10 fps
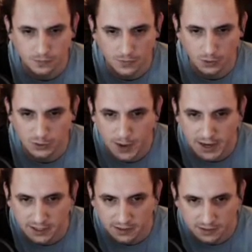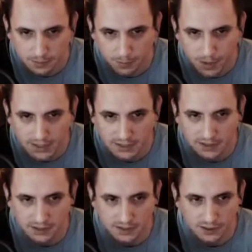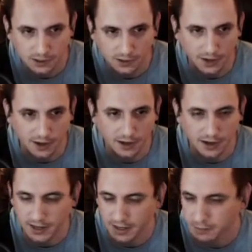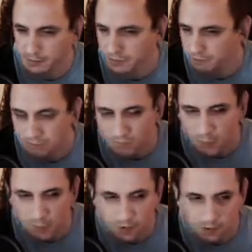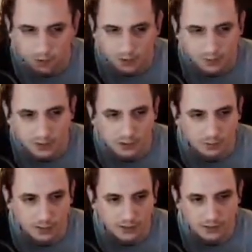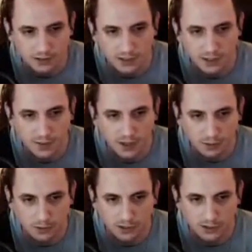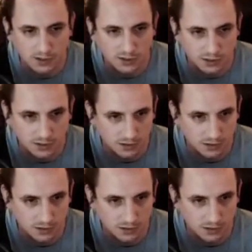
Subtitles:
I was practicing this earlier, and I was going early for some reason, and I think I was just